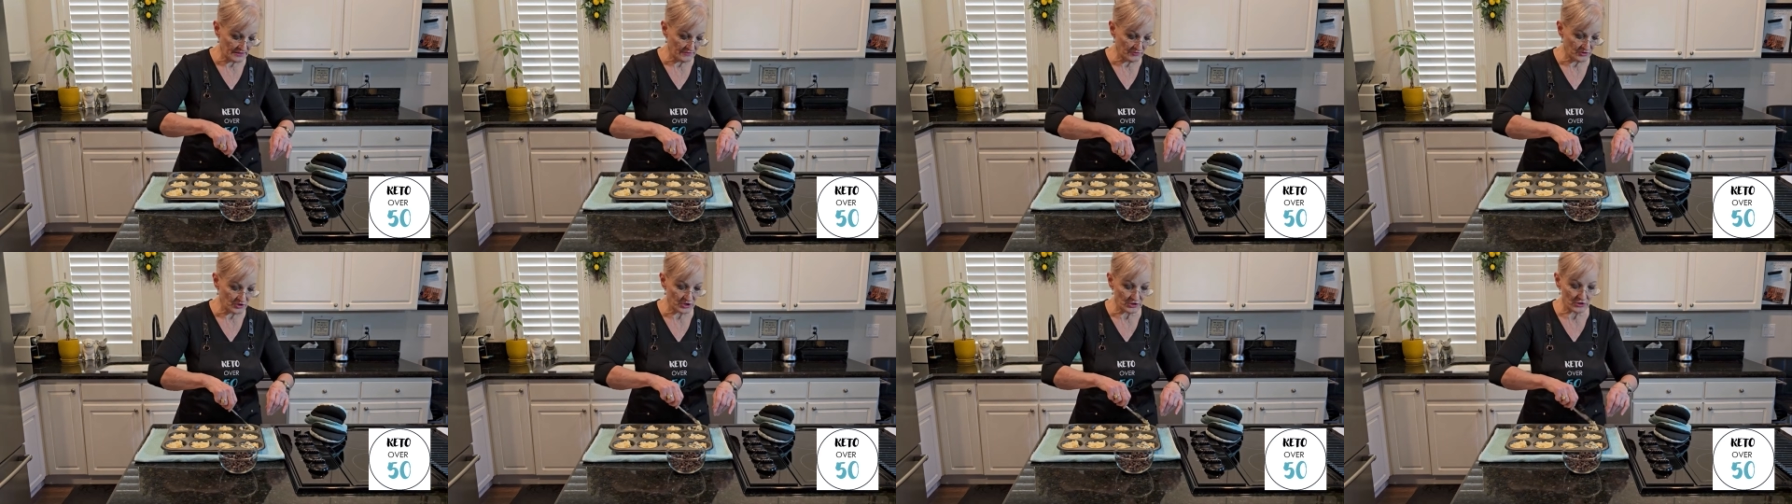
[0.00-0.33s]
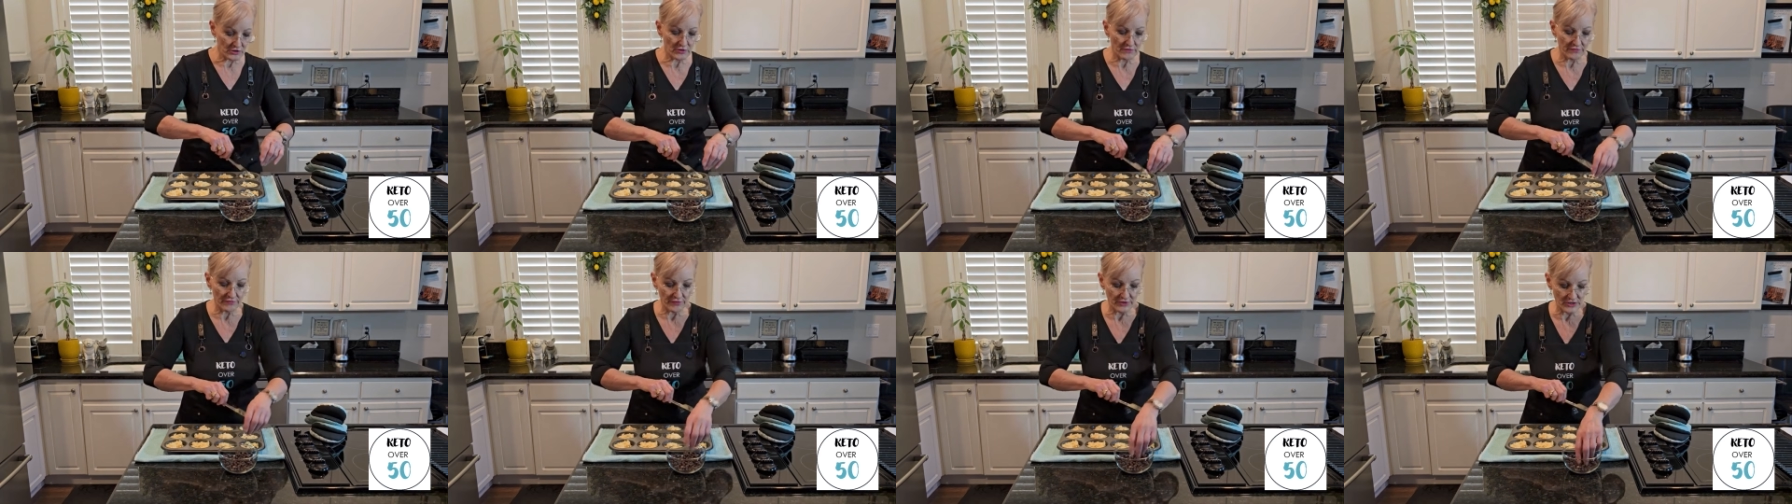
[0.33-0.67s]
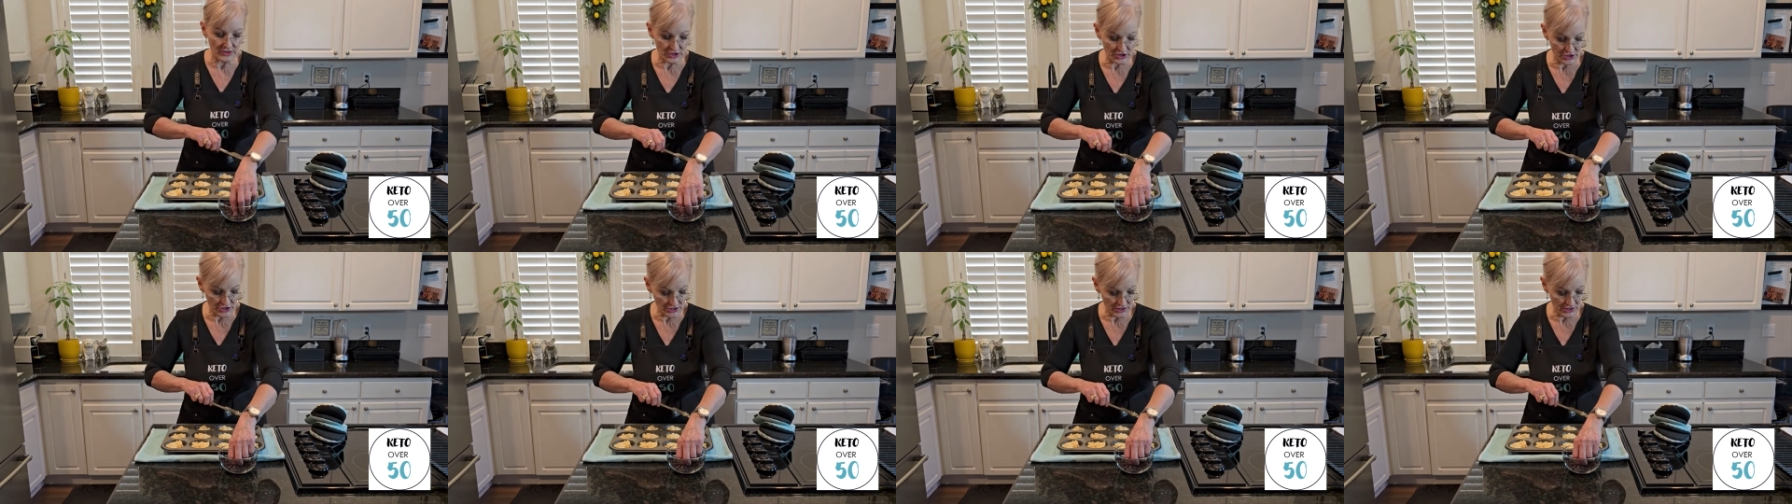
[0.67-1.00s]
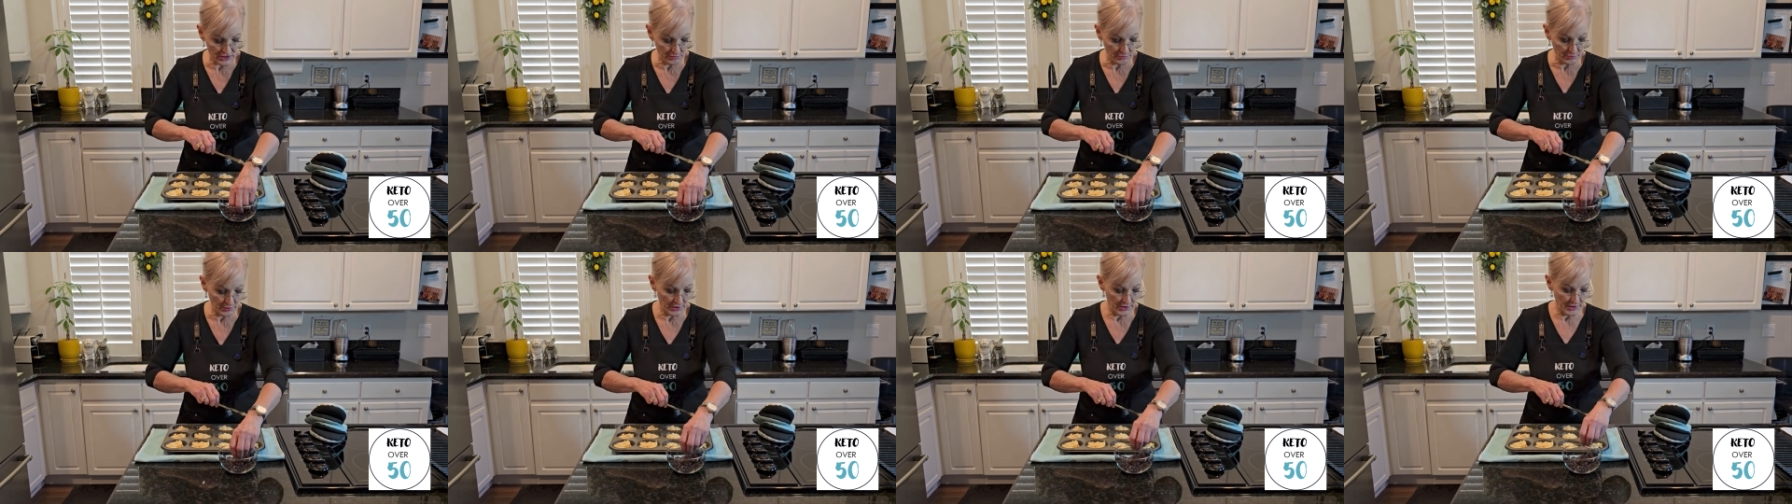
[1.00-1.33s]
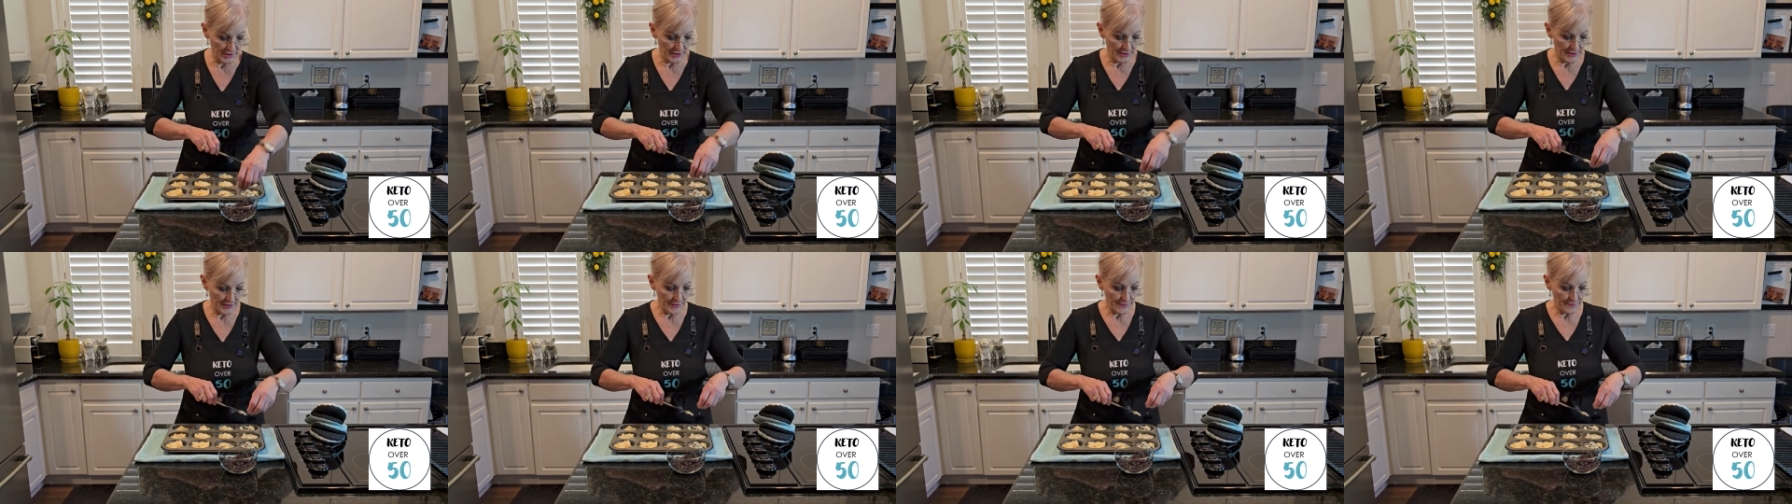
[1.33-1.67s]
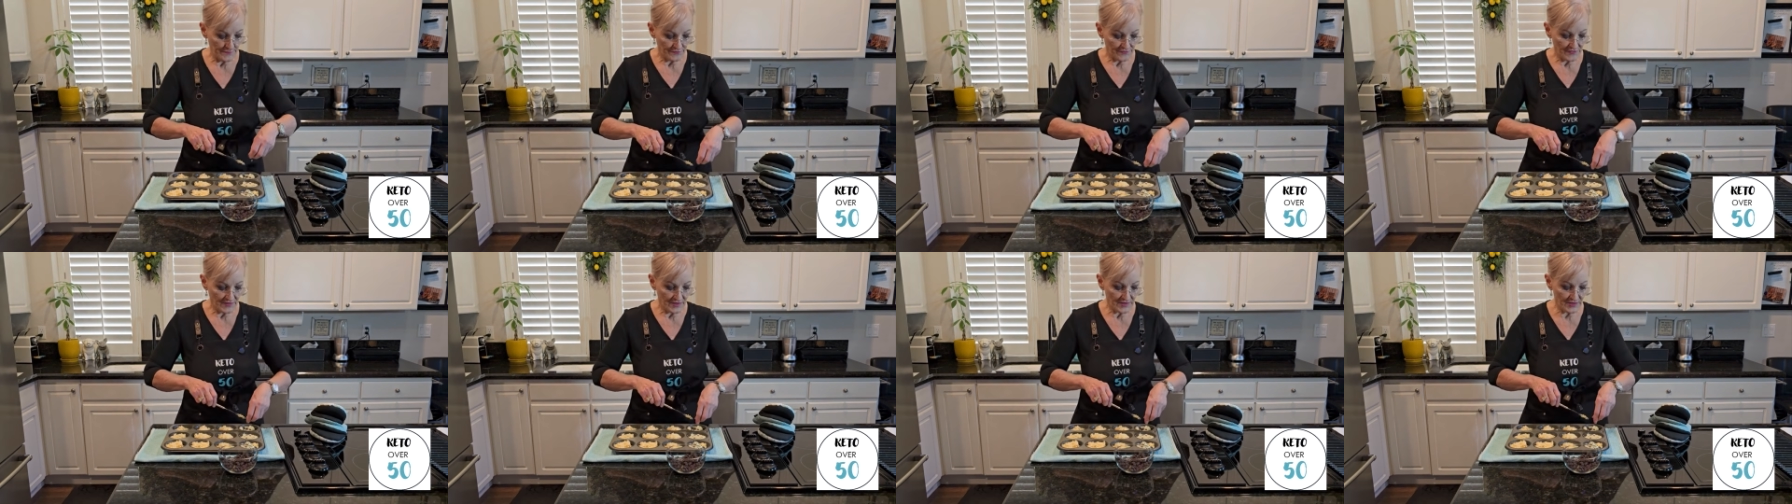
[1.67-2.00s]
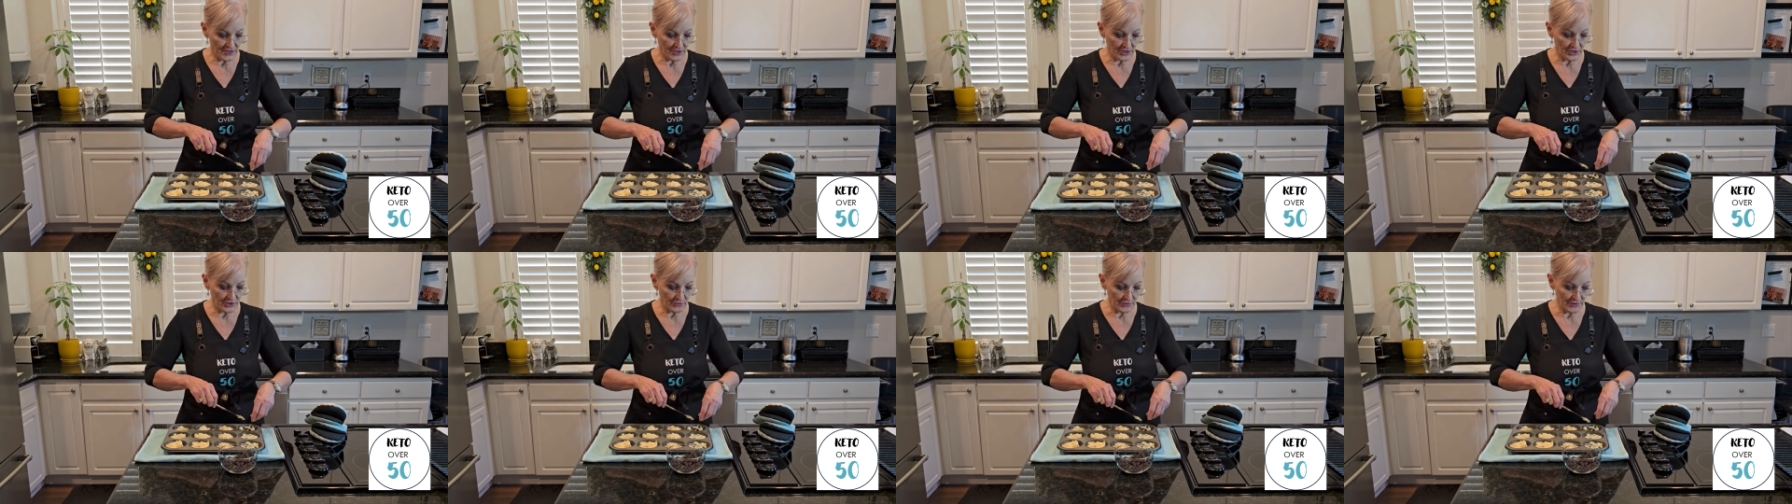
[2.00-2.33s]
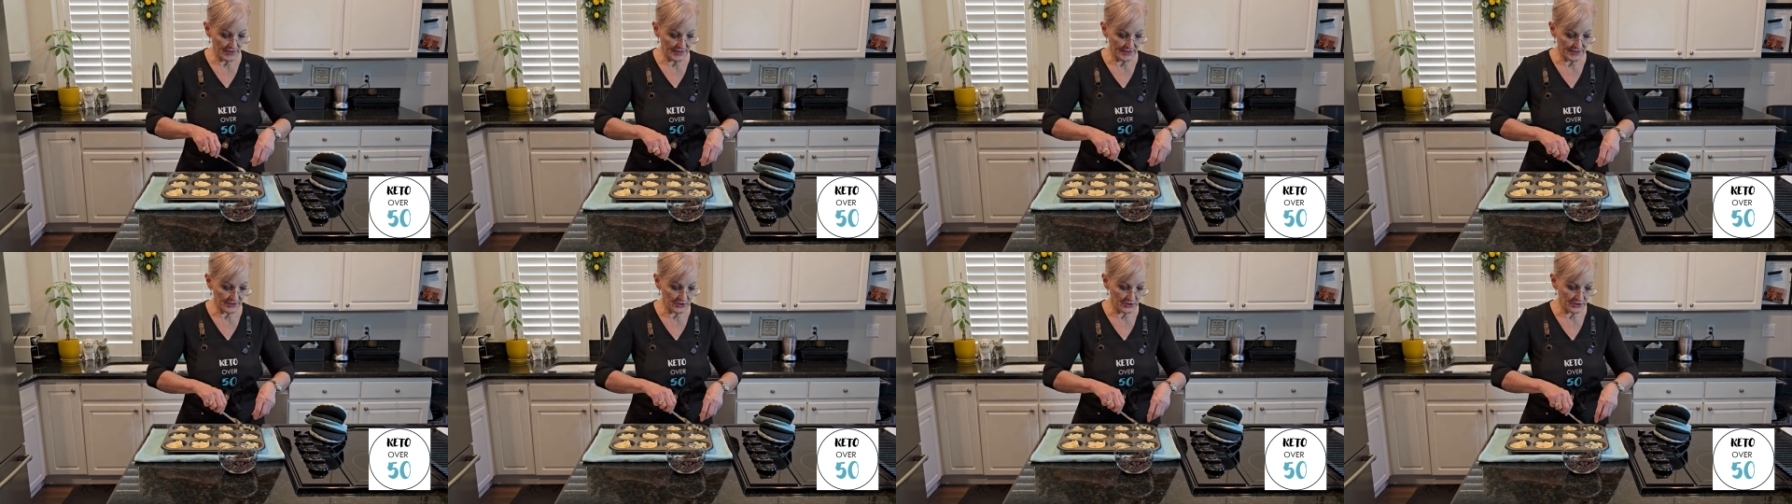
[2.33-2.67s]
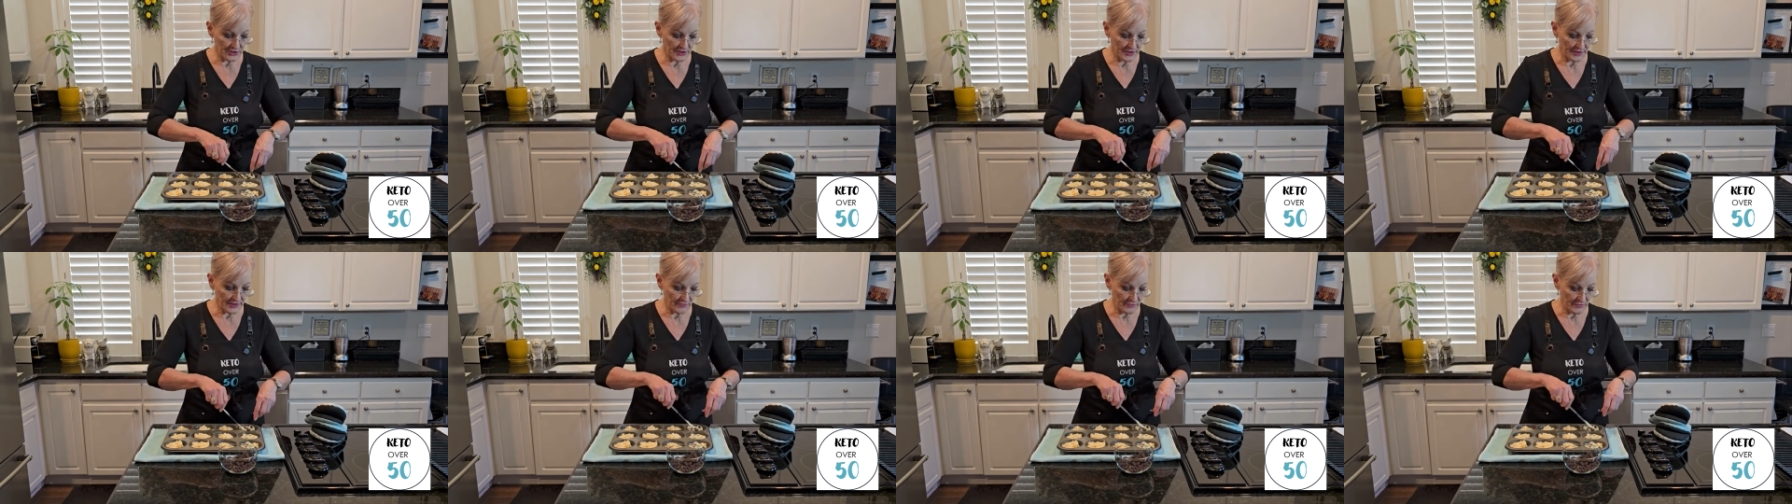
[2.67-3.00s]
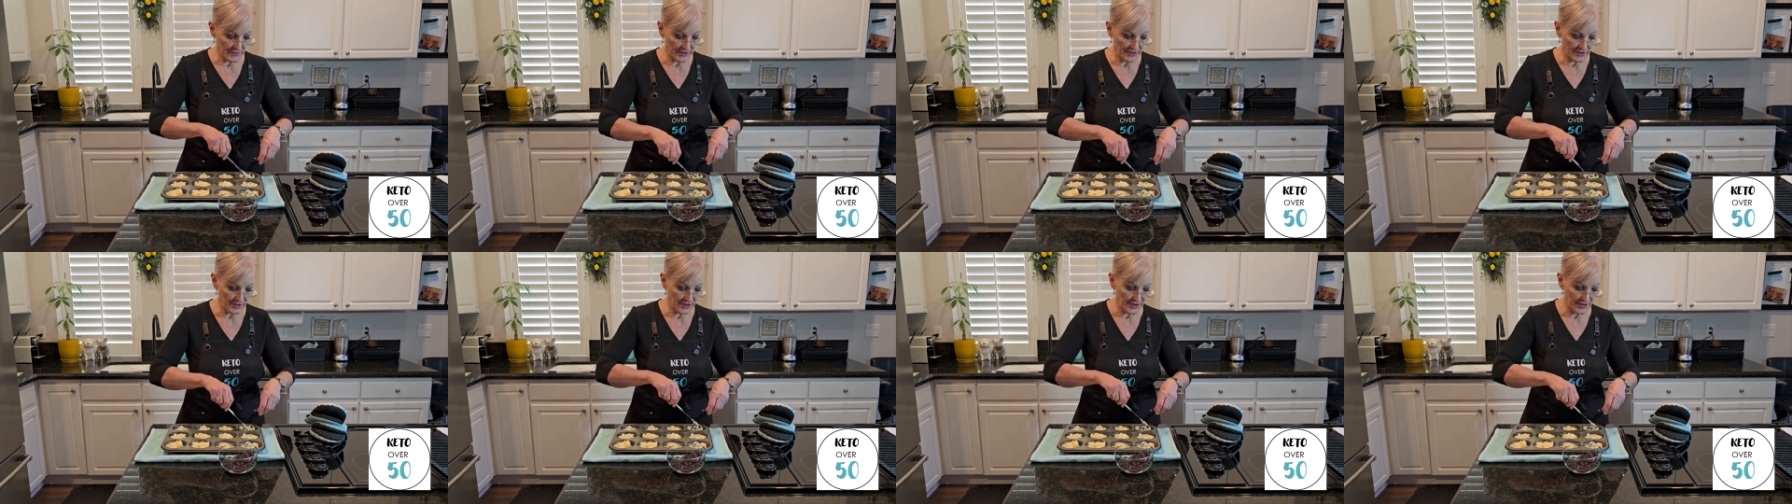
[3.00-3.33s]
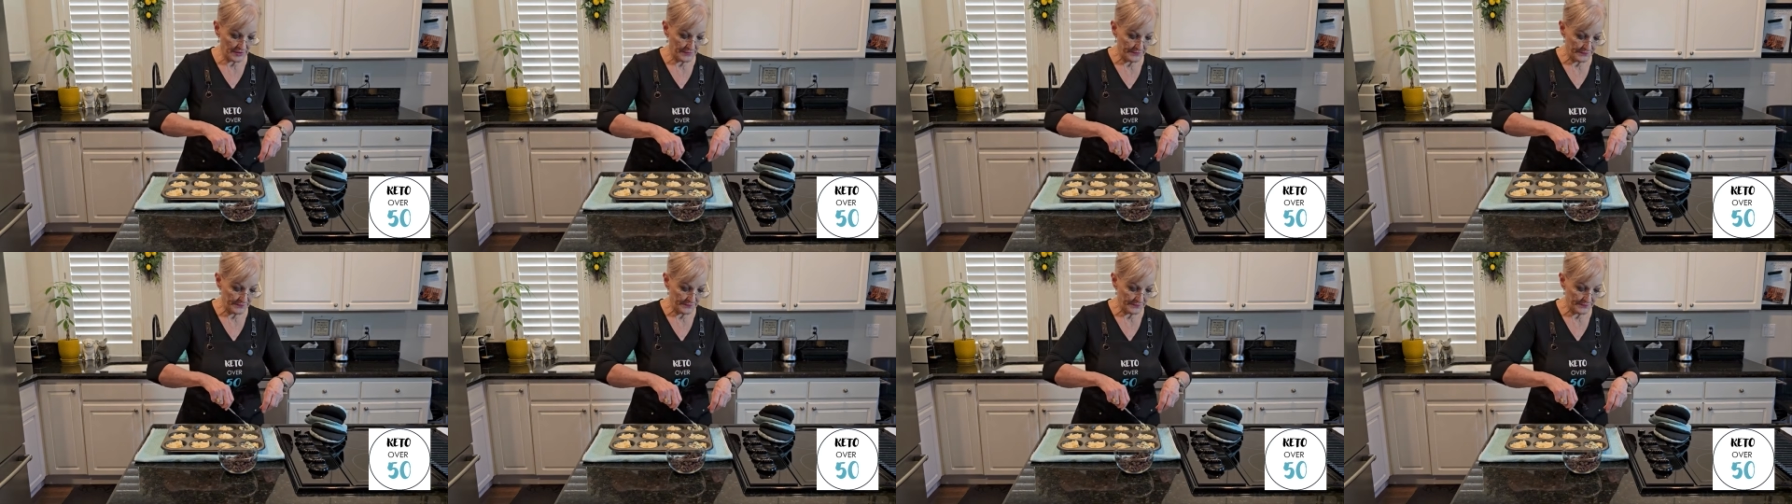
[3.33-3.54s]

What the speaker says: of sugar-free chip that you like cooking with.